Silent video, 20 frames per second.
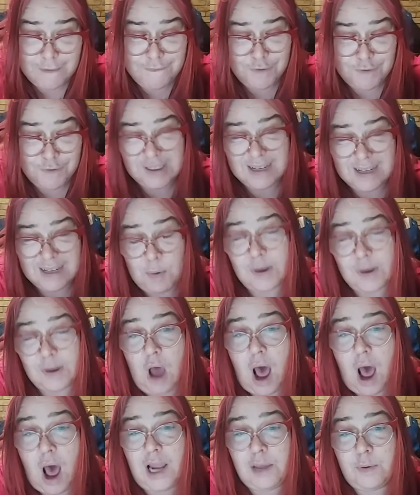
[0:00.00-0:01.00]
first time I went to
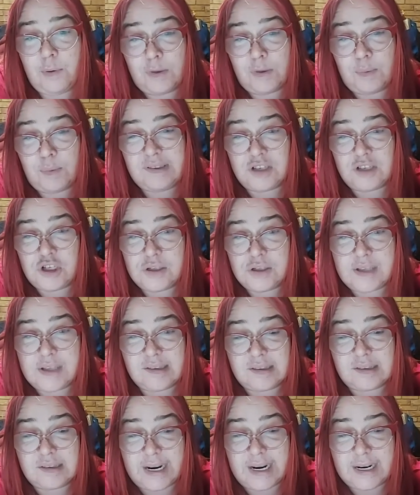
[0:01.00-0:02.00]
Hollywood was in
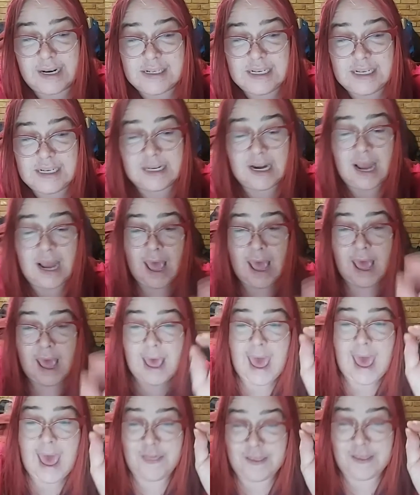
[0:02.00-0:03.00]
2018.
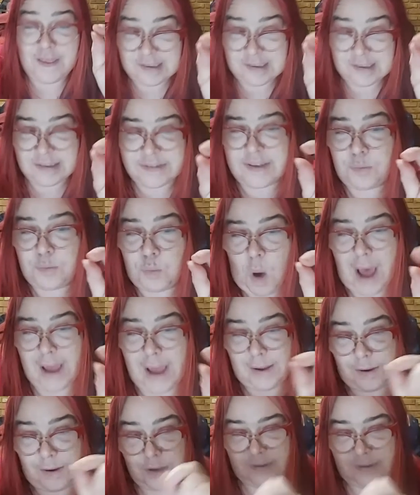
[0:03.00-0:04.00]
And this is the,
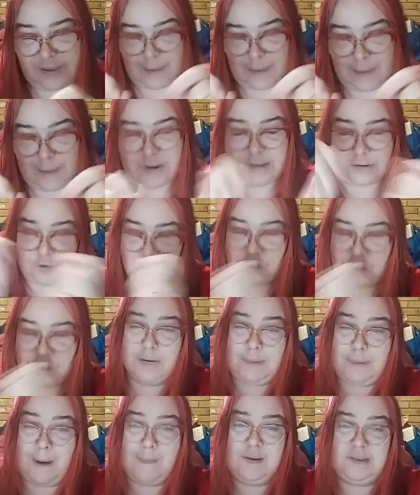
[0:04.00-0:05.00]
why, same reason you should get
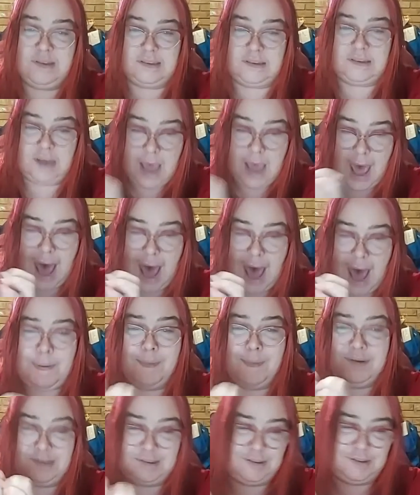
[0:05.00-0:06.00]
a publicist. A
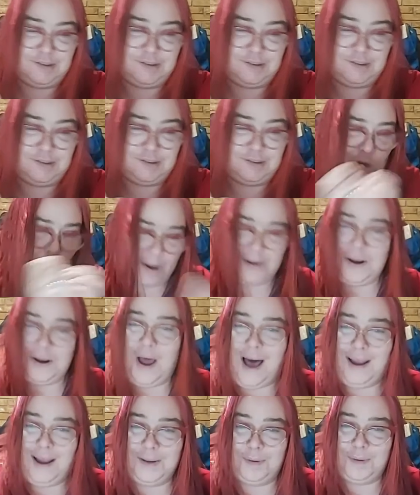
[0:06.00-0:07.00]
publicist going to
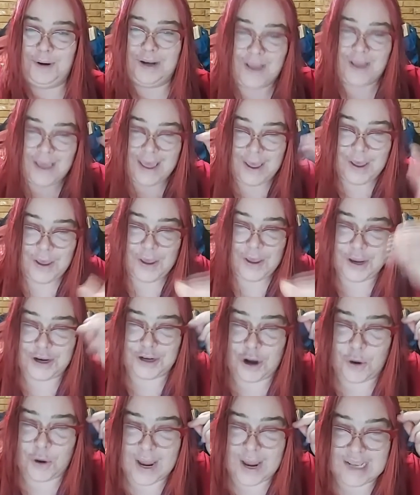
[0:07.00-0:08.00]
Hollywood, you
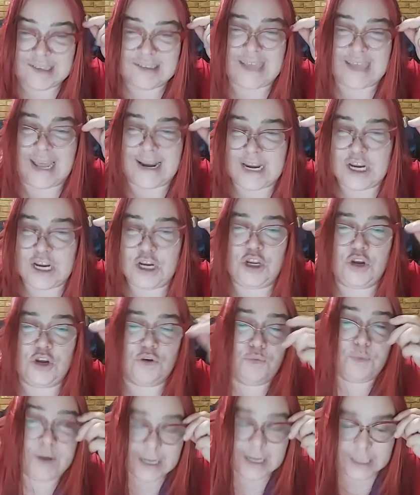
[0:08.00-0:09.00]
know, it's that you
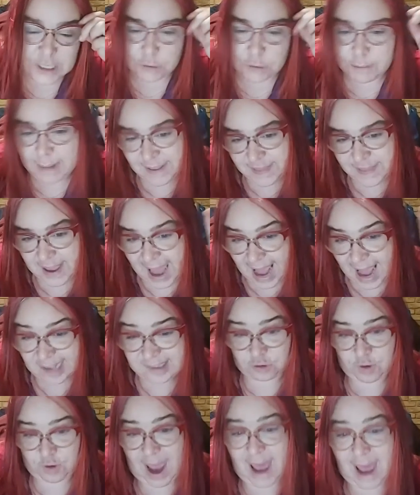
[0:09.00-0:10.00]
real you made that
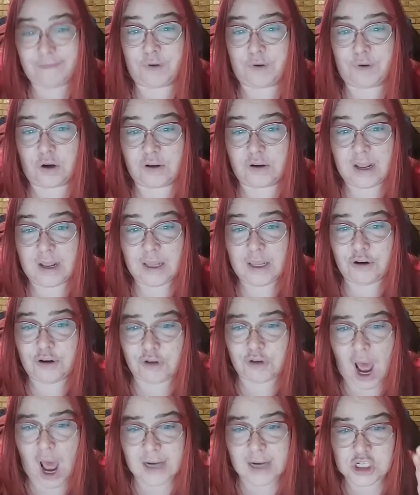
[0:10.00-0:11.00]
extra effort. You're
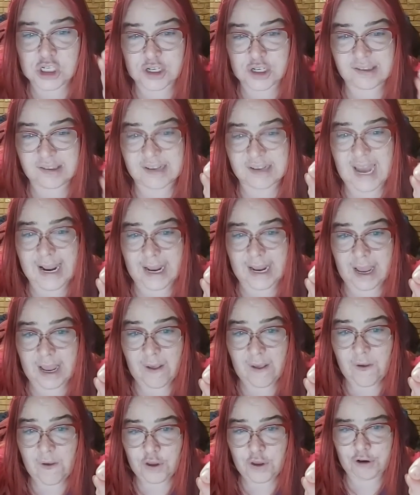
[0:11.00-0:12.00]
not just like
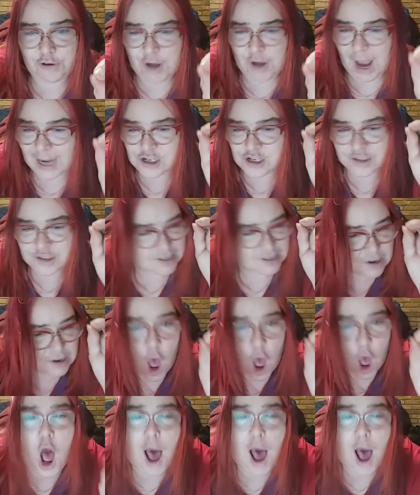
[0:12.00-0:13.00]
you're not just a
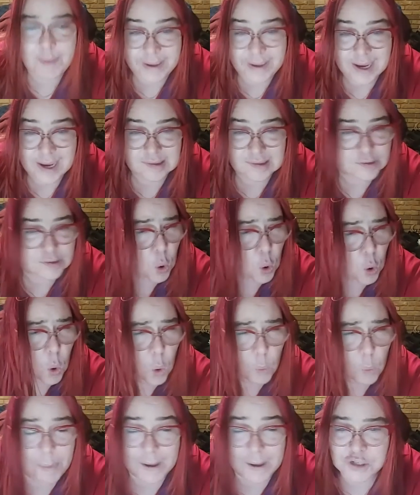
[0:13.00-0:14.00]
hobbyist. There's a
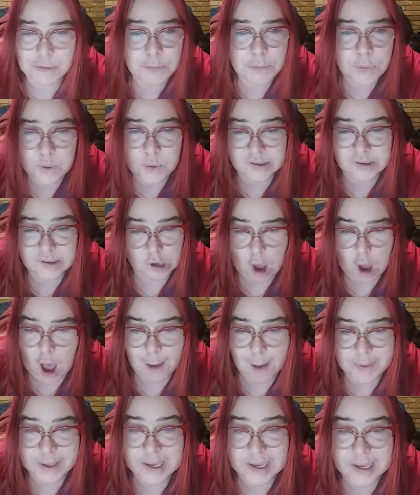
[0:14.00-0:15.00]
whole bunch of music
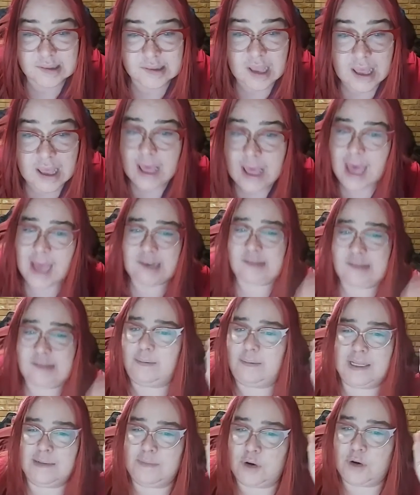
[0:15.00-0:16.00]
hobbyists, and
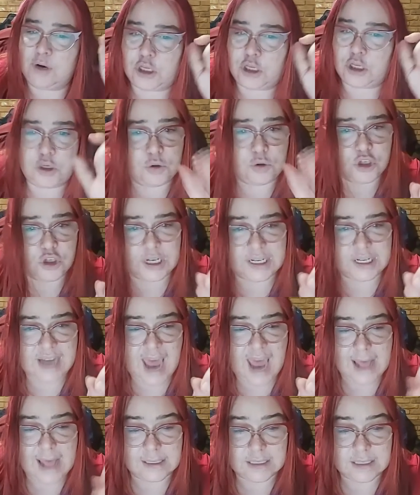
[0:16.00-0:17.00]
some of them are hugely
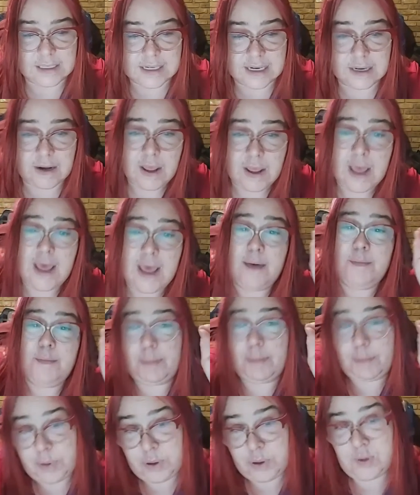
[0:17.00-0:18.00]
talented.
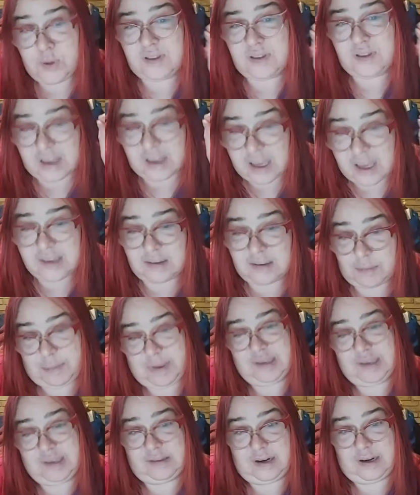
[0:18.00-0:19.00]
But music is a
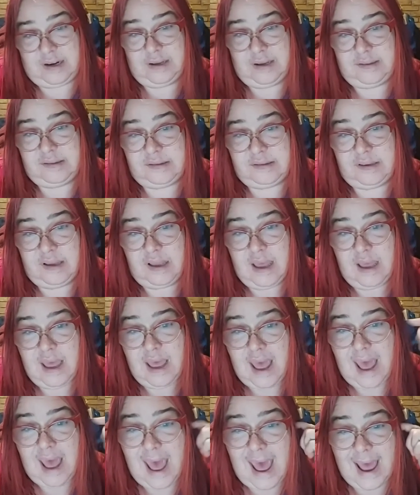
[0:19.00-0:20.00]
business,
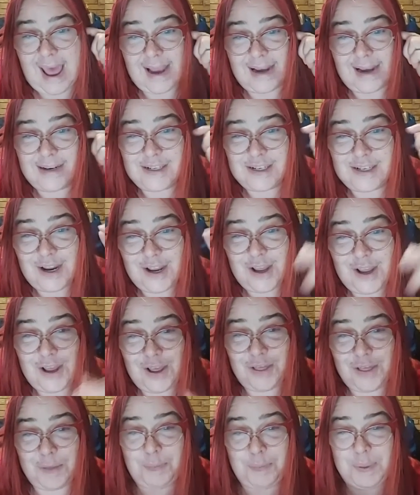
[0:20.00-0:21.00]
and
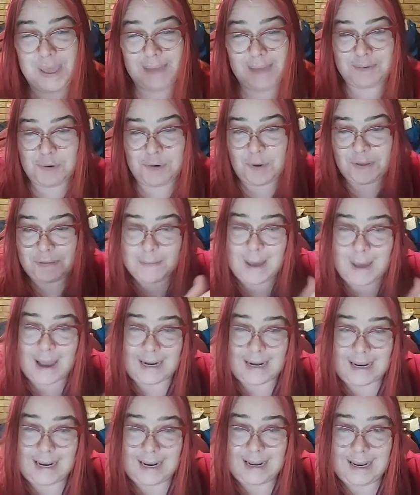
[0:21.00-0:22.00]
the people with
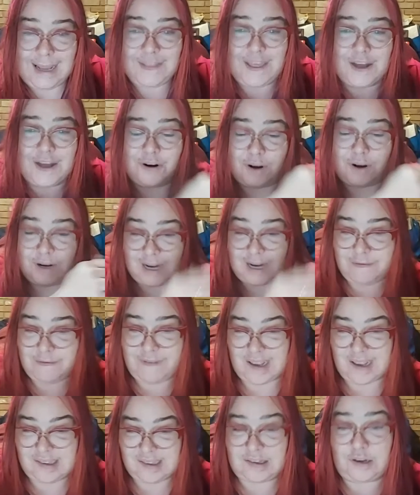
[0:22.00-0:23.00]
money that are going to
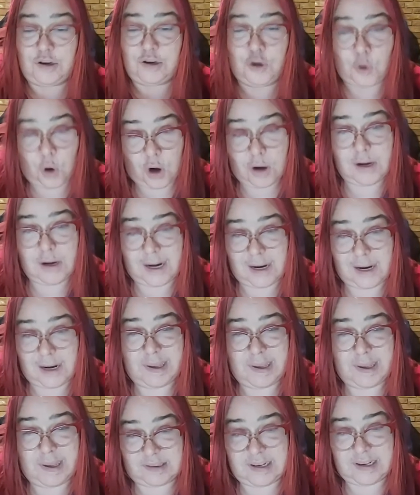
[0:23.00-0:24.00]
invest in your little
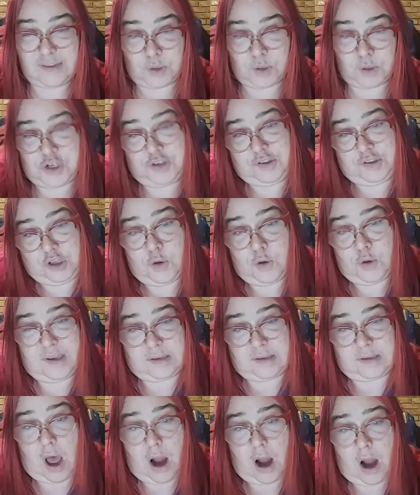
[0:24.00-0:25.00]
business, which is you
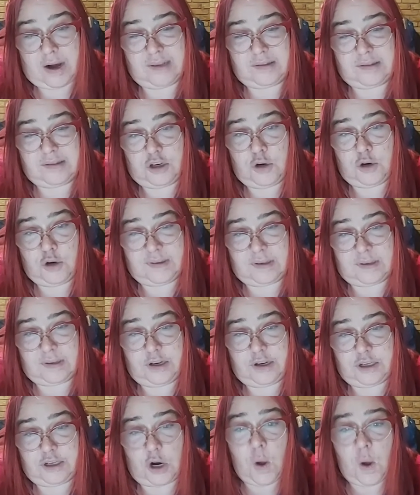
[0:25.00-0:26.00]
as an artist and you as
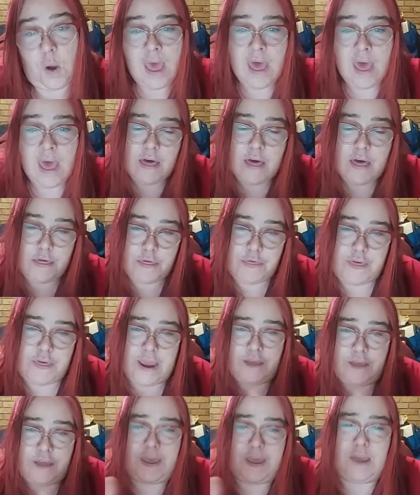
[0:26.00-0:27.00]
a you know,
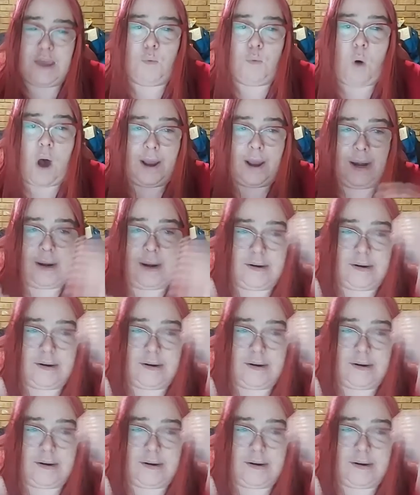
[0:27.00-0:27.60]
they they want